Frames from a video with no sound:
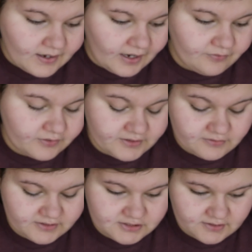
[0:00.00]
I've only
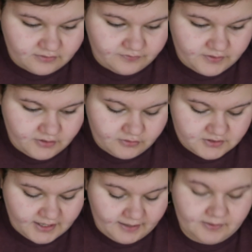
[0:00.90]
used it just a few
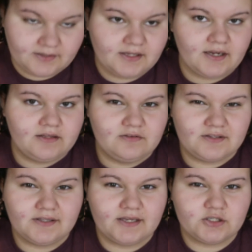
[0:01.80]
times. I think I used
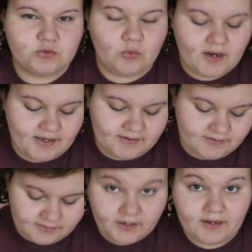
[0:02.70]
it like twice,
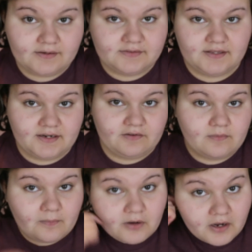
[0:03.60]
and I honestly cannot
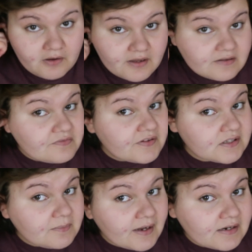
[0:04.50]
remember how I
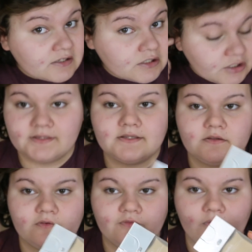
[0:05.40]
feel about it. So this is
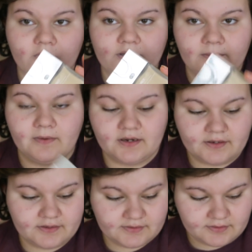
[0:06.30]
40
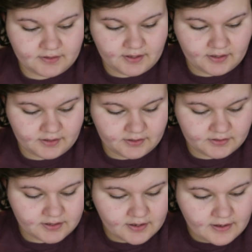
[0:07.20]
bucks,
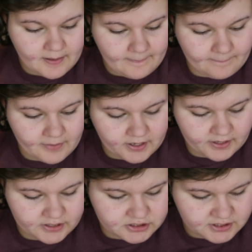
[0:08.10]
and
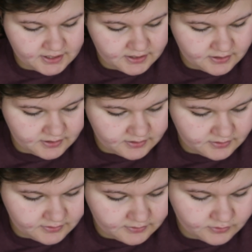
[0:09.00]
my shade
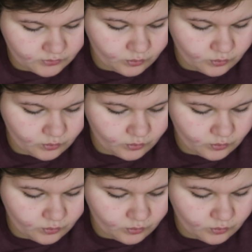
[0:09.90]
is